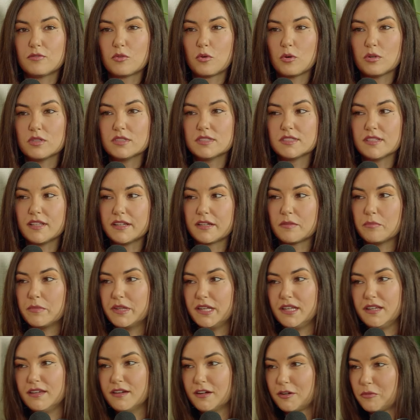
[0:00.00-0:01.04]
course, like many
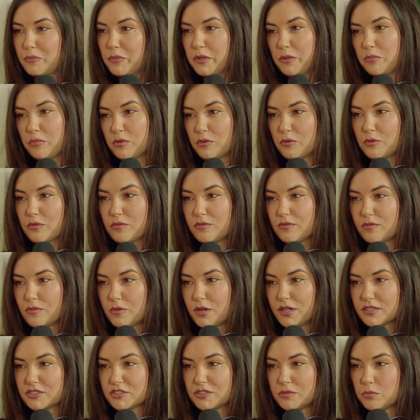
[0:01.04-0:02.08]
young people,
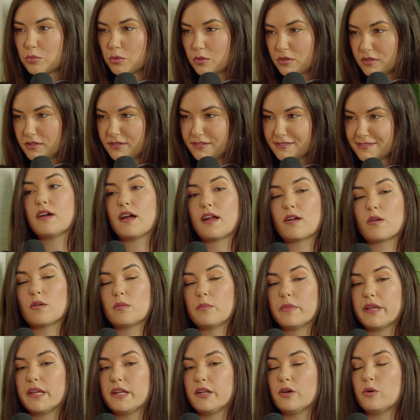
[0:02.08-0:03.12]
watched porn. I
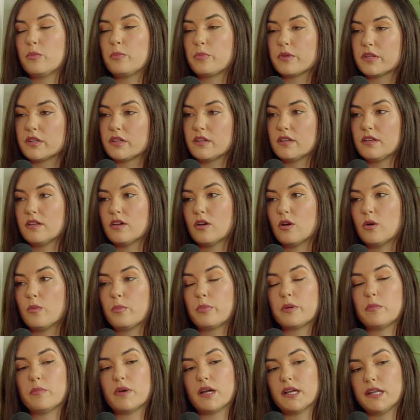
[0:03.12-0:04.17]
remain open,
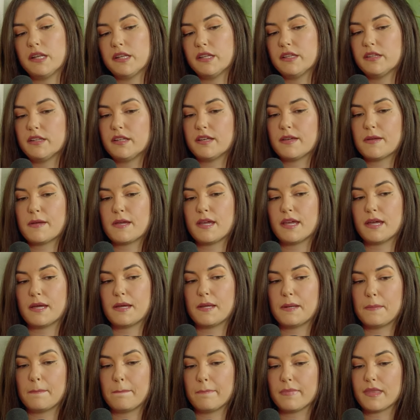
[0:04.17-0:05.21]
open-minded,
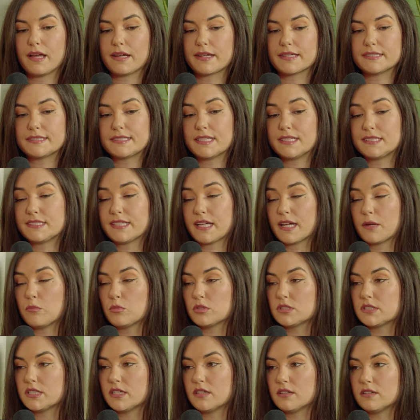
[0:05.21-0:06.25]
and like I said, time
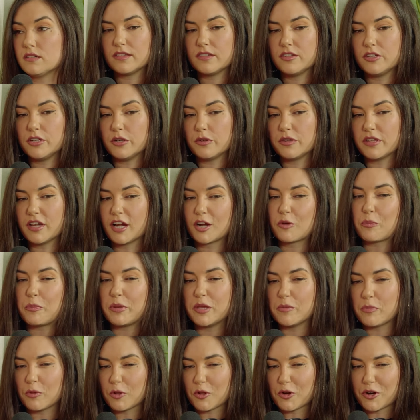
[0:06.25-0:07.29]
will tell. You know, young
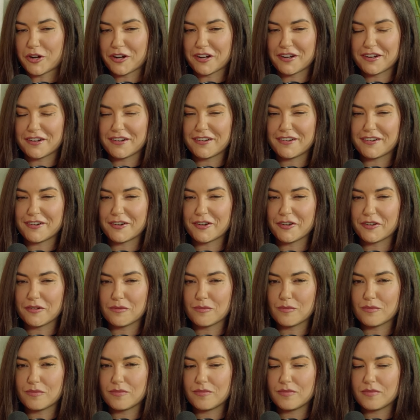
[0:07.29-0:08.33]
people are are
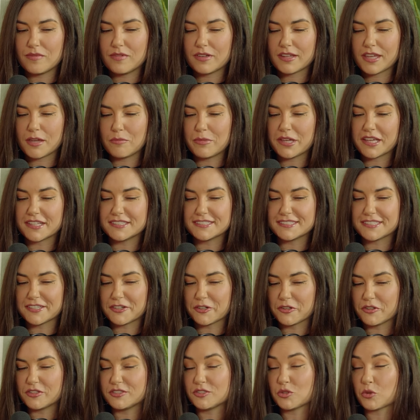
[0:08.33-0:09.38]
can be
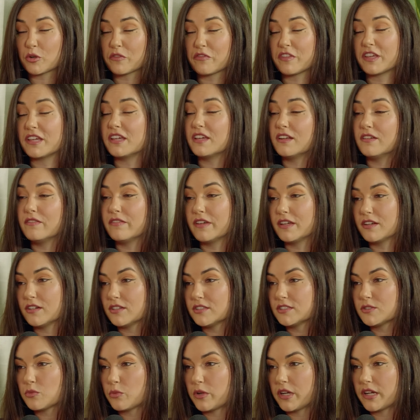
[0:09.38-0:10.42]
considered sort of the
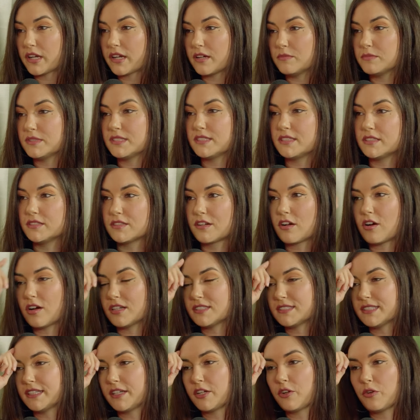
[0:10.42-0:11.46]
innovators when it comes to
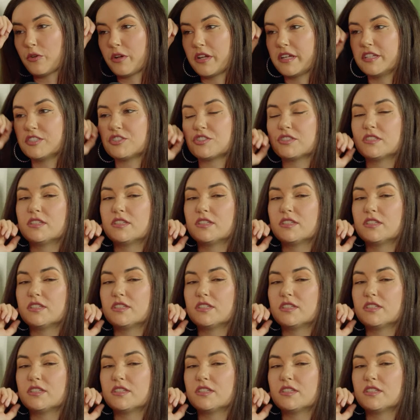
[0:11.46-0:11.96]
content creation.